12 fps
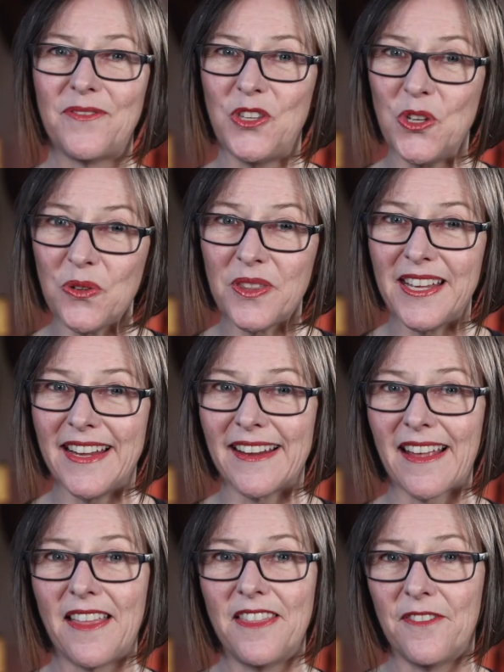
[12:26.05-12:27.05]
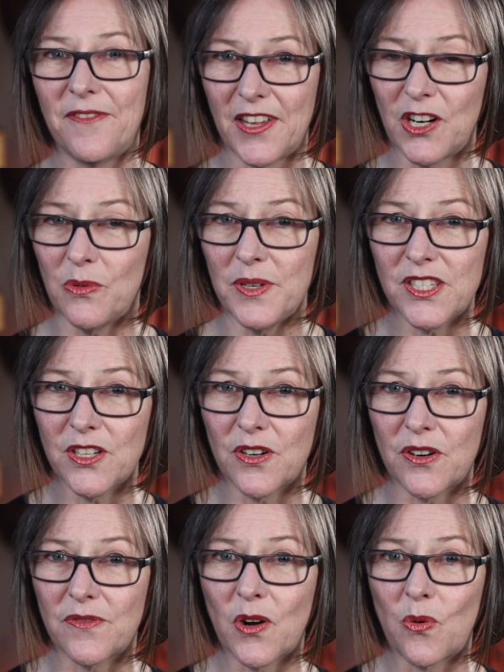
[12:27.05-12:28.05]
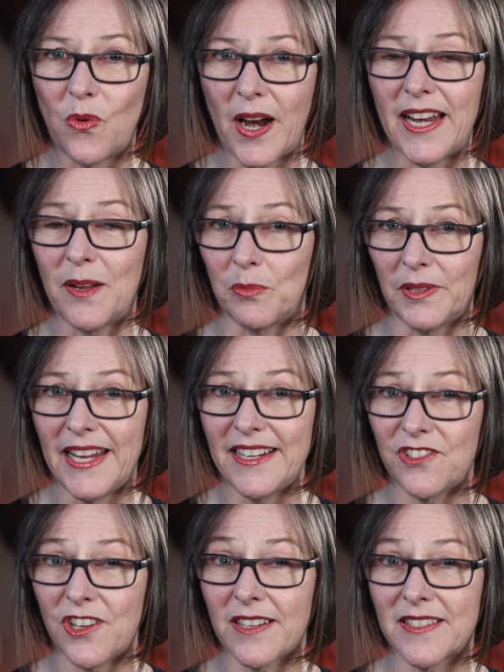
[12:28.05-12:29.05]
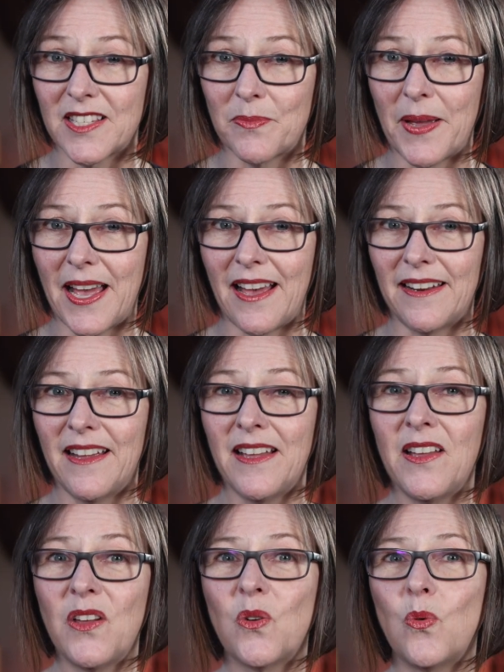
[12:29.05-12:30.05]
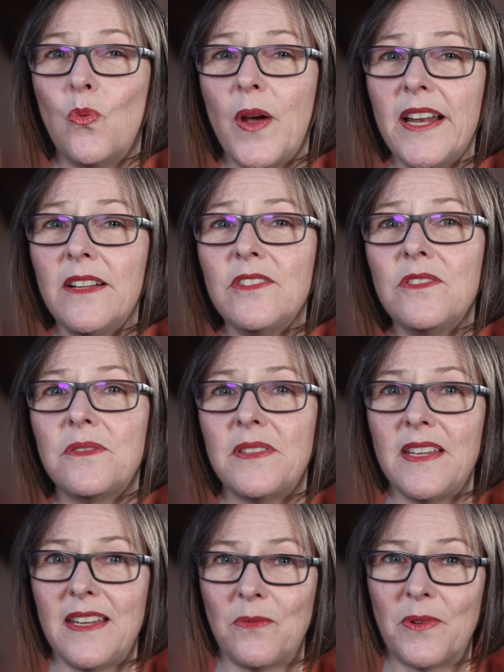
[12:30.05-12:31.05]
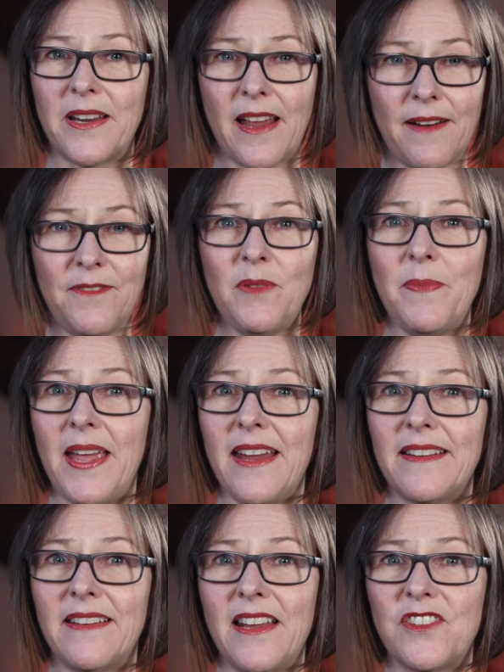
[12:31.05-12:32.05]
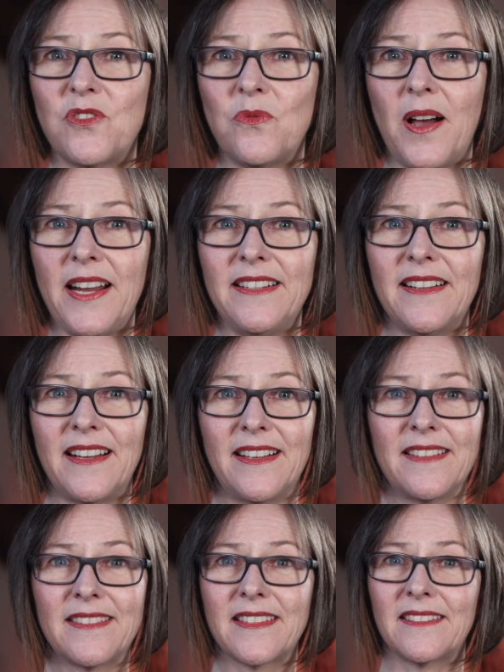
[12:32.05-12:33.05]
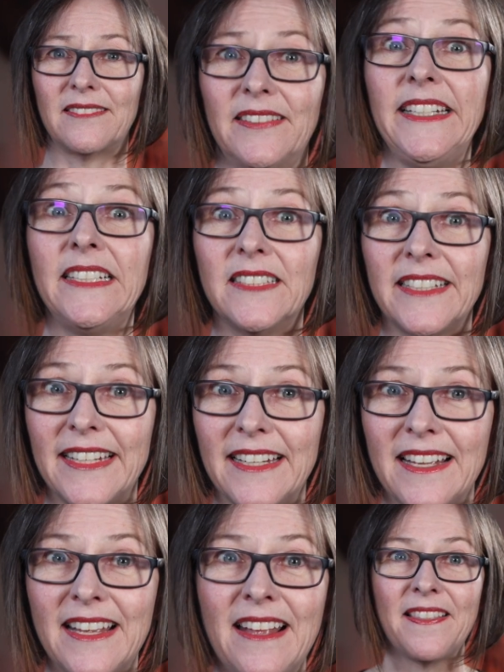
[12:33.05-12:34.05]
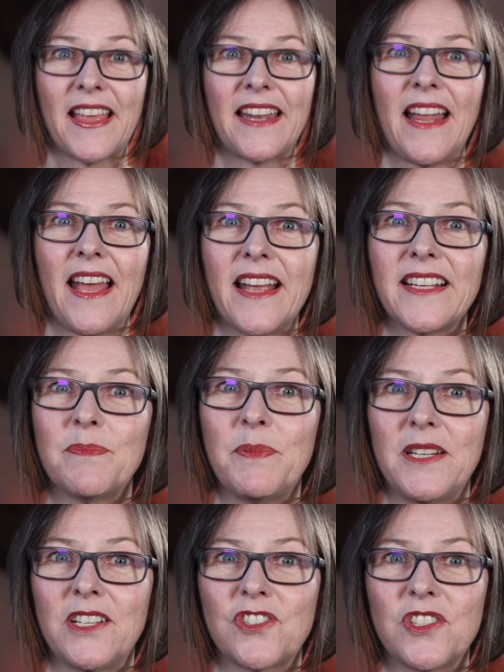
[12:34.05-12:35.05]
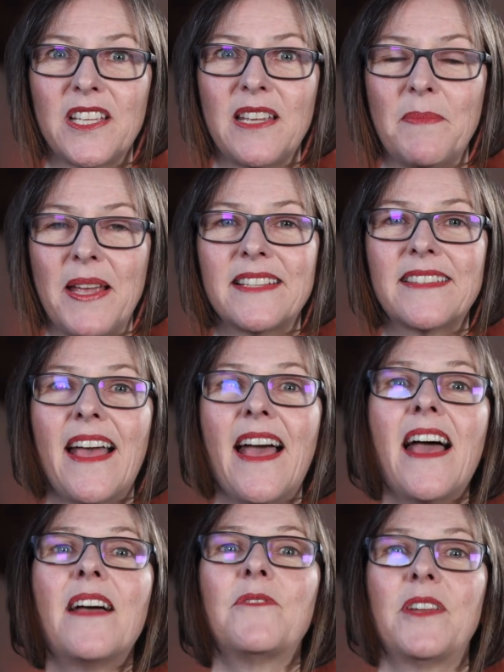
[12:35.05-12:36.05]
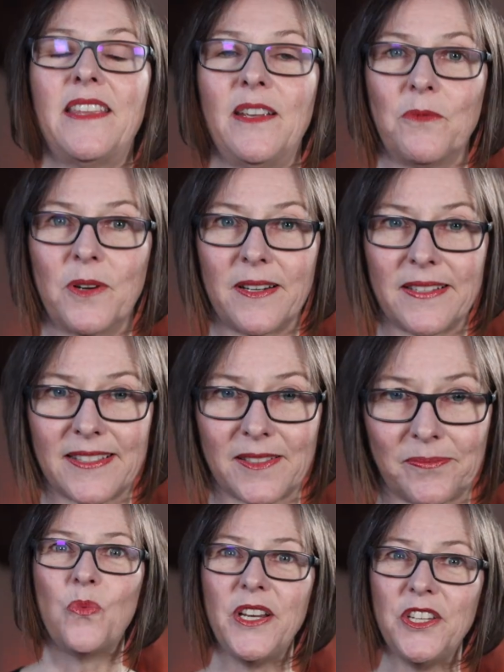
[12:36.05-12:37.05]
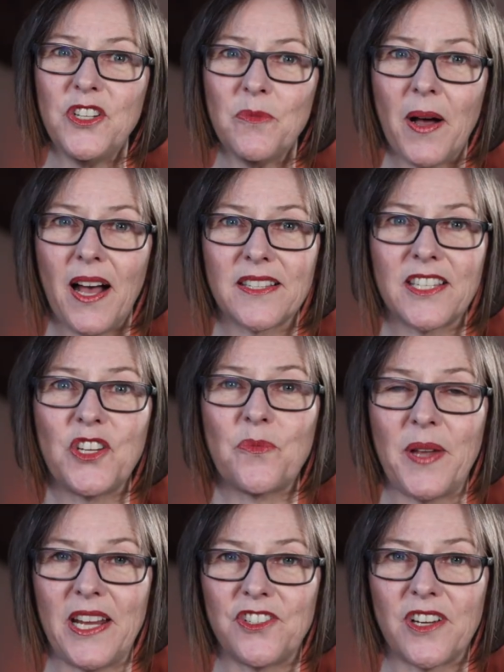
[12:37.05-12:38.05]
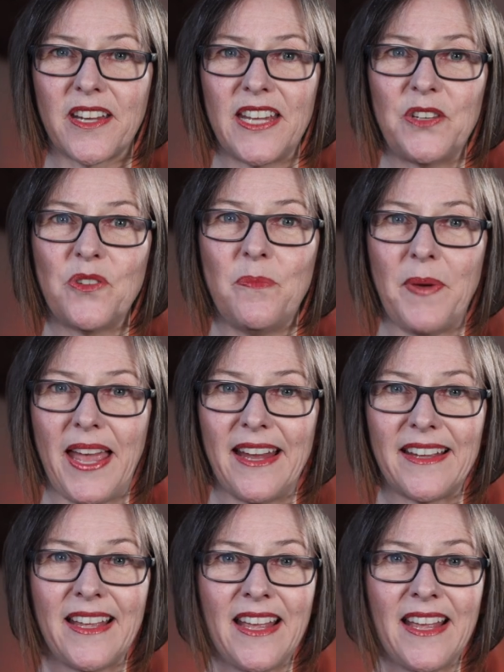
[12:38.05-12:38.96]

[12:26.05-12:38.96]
if you think the Federal Reserve writing blank checks is bad, wait till you see what every bank nationwide does legally that exponentially makes everything worse. When you deposit your paycheck into a bank,